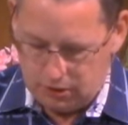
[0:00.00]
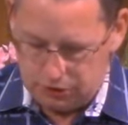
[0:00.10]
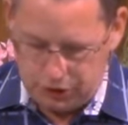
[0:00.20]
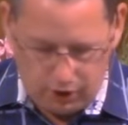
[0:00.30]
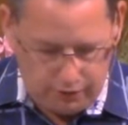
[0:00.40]

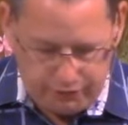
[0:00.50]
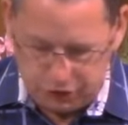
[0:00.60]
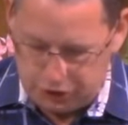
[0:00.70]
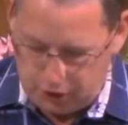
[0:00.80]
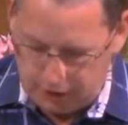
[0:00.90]
John, 1
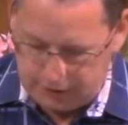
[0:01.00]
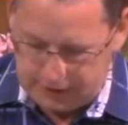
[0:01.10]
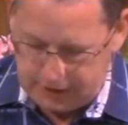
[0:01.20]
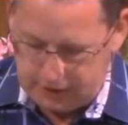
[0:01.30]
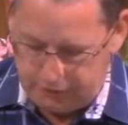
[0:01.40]
John
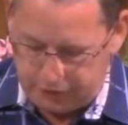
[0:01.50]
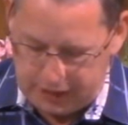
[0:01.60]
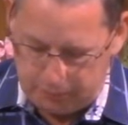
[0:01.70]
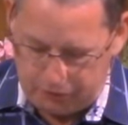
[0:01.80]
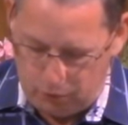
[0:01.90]
says in
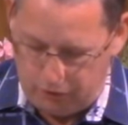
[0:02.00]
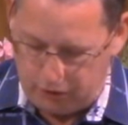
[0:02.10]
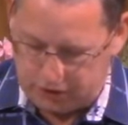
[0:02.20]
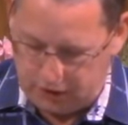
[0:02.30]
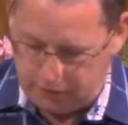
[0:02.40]
chapter 4,
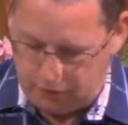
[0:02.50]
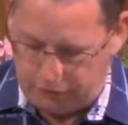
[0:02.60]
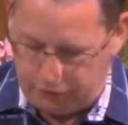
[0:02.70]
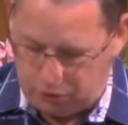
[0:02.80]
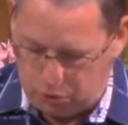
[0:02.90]
verse 11
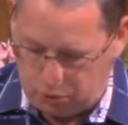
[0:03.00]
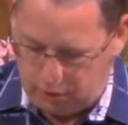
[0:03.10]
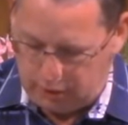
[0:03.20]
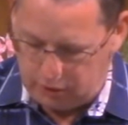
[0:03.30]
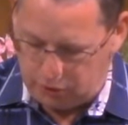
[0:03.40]

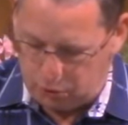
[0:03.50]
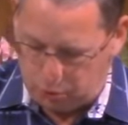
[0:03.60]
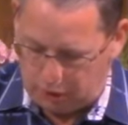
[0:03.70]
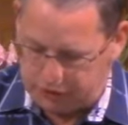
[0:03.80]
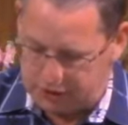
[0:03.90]
through
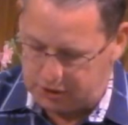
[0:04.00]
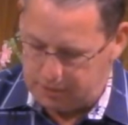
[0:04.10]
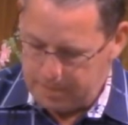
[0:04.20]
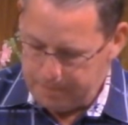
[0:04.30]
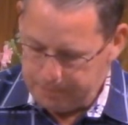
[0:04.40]
12 says,
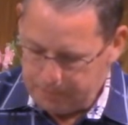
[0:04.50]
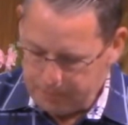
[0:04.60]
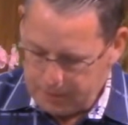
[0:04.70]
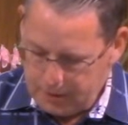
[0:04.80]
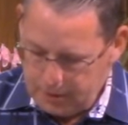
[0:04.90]

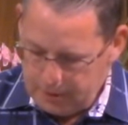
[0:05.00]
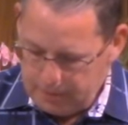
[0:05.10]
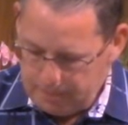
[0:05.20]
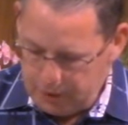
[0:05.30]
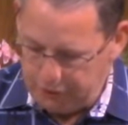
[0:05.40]

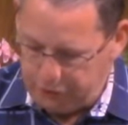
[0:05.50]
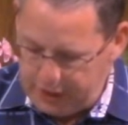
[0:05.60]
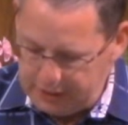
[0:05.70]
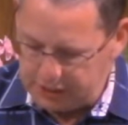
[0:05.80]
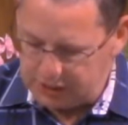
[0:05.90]
Dear
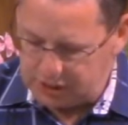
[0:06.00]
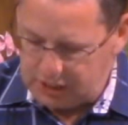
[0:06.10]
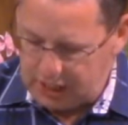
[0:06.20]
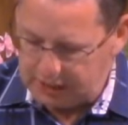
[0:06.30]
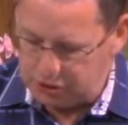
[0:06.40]
friends, since
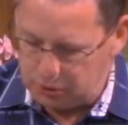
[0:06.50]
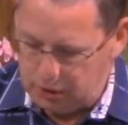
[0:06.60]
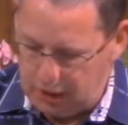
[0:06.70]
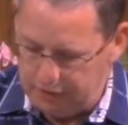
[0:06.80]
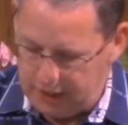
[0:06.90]
God so
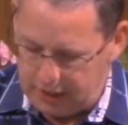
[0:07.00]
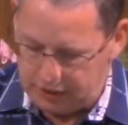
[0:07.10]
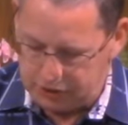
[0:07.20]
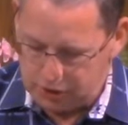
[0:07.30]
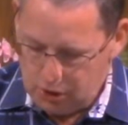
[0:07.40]
loved
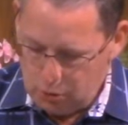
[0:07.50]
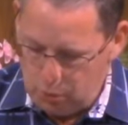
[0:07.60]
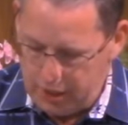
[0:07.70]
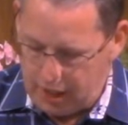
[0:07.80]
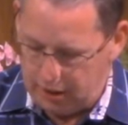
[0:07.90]
us,
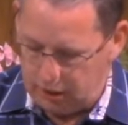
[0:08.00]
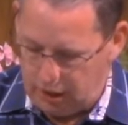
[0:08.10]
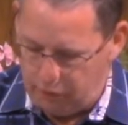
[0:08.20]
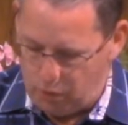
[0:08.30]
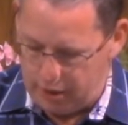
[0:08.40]
we ought to
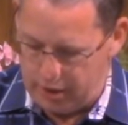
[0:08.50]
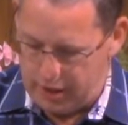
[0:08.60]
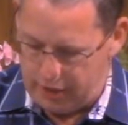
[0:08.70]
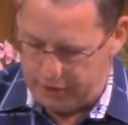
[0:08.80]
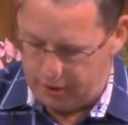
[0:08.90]
love one
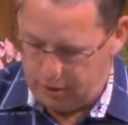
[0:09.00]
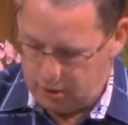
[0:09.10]
another.